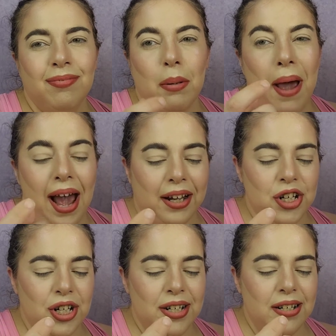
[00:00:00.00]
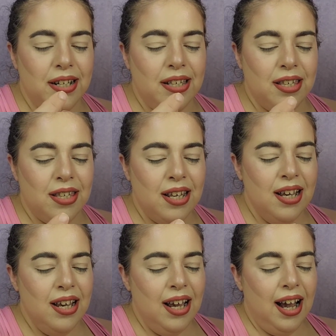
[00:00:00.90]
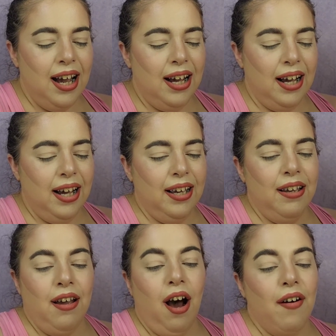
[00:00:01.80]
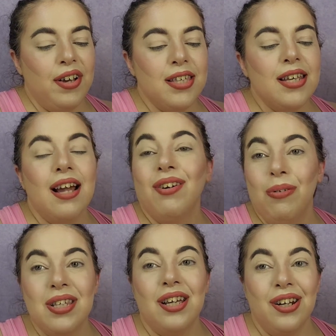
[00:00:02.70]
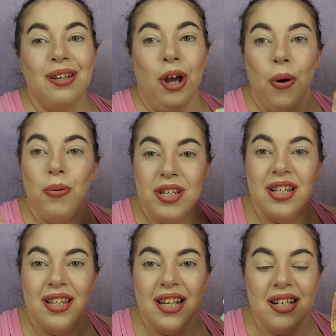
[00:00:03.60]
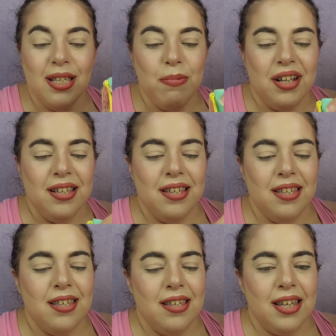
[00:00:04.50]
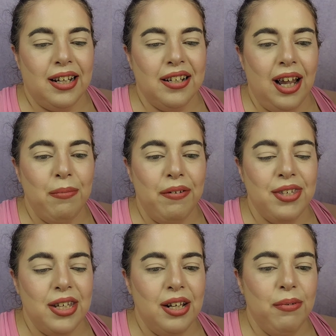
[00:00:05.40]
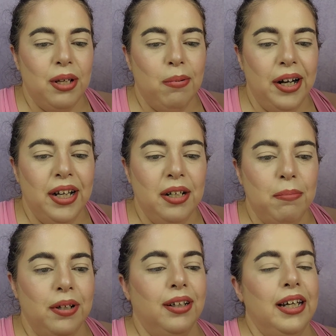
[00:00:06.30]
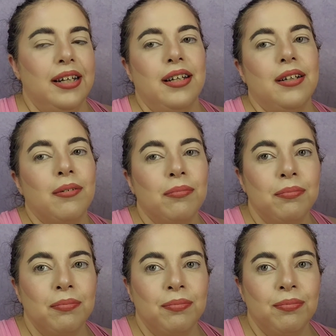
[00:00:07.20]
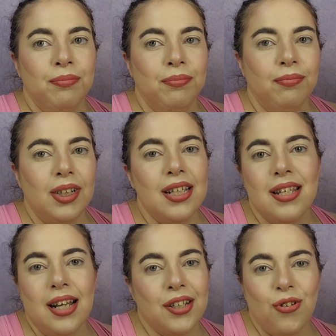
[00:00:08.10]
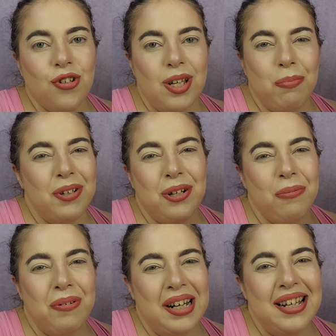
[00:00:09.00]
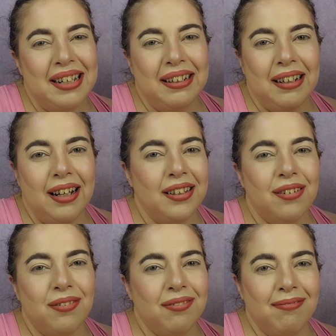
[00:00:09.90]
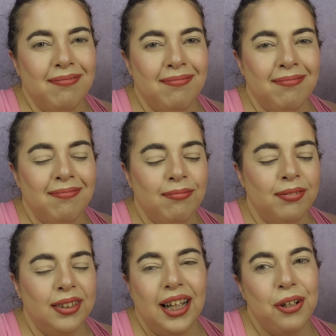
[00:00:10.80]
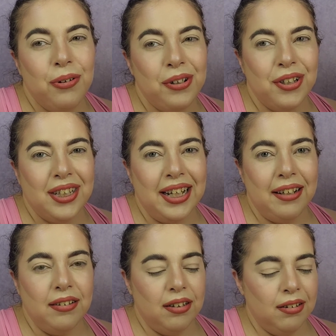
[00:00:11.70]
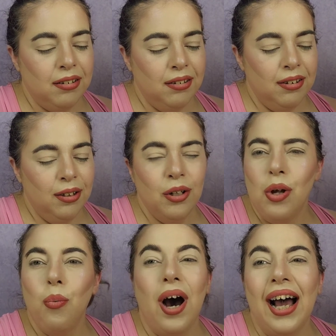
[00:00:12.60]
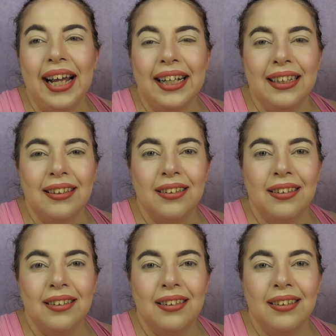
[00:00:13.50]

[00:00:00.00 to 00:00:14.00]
the packaging is eh, obviously everyone's gonna go to this because this is the second time we've seen it with a brand but like it's an extra step we don't need I don't I don't understand why